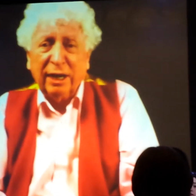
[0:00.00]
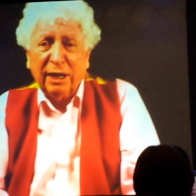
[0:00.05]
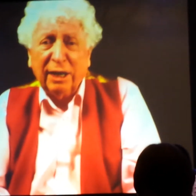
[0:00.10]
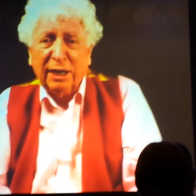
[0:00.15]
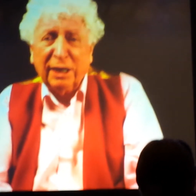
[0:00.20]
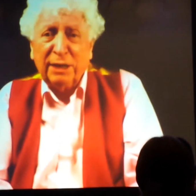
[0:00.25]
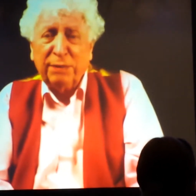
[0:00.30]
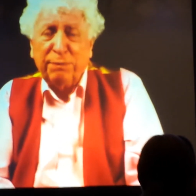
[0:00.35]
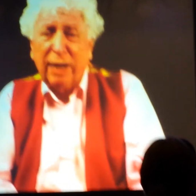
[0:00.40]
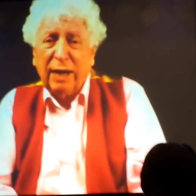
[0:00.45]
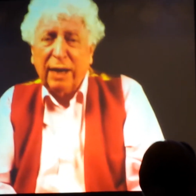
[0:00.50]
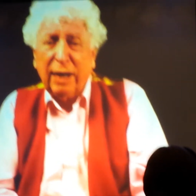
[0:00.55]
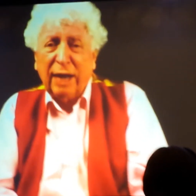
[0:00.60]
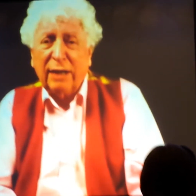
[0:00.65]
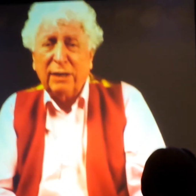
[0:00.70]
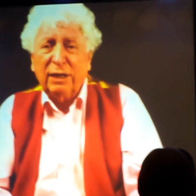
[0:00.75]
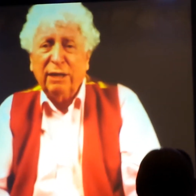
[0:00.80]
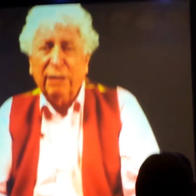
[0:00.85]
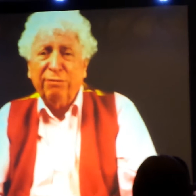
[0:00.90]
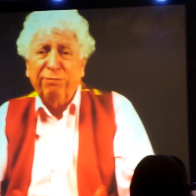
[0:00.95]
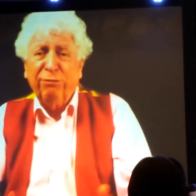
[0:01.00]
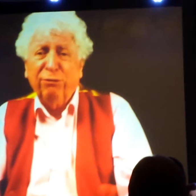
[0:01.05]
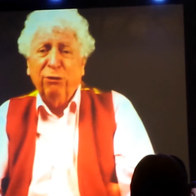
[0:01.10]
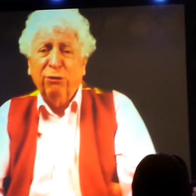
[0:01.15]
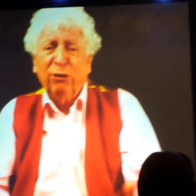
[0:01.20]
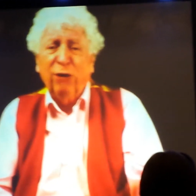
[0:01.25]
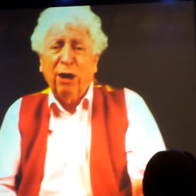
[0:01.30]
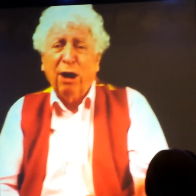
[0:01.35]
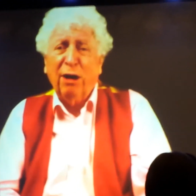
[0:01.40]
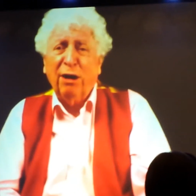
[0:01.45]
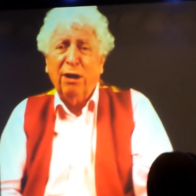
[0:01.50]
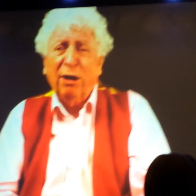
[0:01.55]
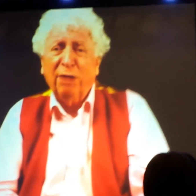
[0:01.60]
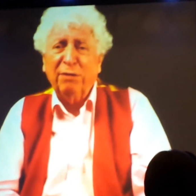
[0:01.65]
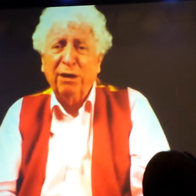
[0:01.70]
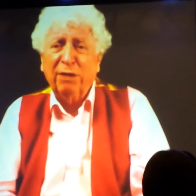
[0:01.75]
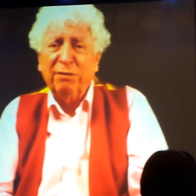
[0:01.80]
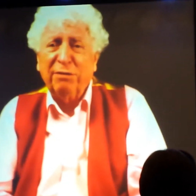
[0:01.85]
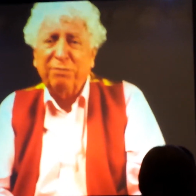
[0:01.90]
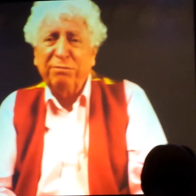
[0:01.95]
It's been actually full
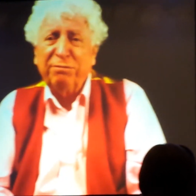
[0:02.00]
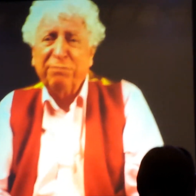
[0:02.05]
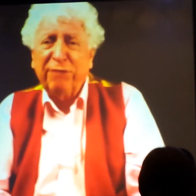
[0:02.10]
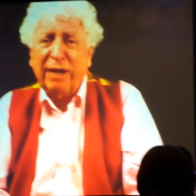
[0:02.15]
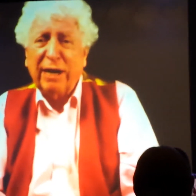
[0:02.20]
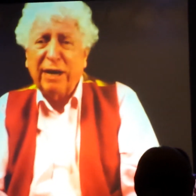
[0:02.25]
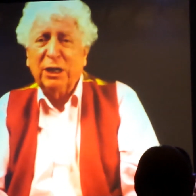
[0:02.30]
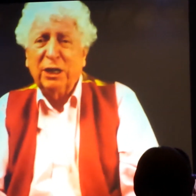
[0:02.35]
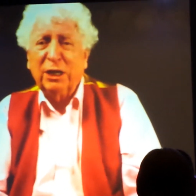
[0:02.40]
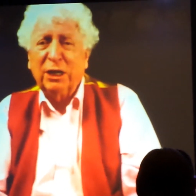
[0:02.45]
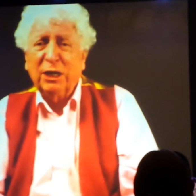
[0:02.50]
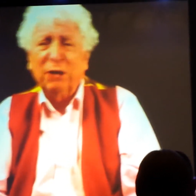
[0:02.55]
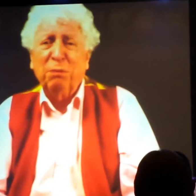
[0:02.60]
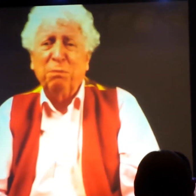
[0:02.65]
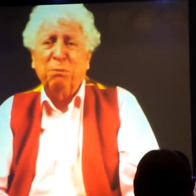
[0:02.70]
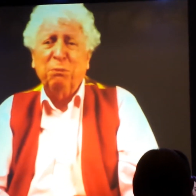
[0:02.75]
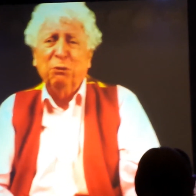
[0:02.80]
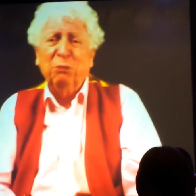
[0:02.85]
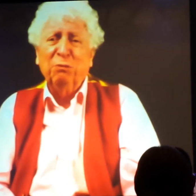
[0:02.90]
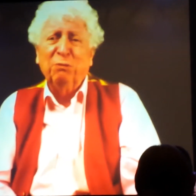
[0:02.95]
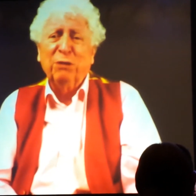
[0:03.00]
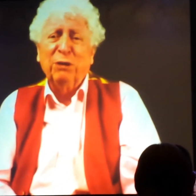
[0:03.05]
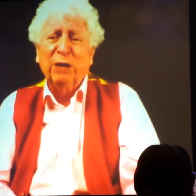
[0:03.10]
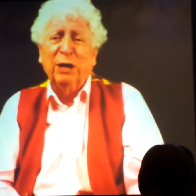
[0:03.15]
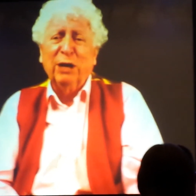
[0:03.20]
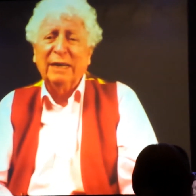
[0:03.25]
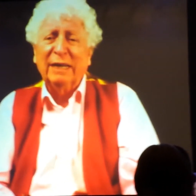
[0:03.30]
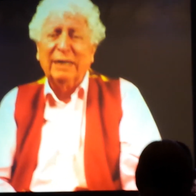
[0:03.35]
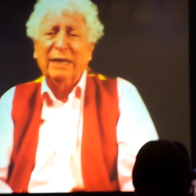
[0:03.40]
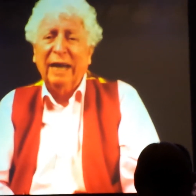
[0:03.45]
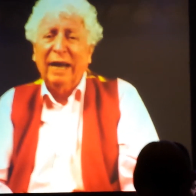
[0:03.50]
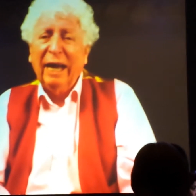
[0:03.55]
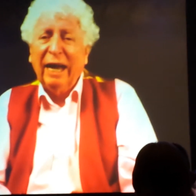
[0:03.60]
of affection and approval and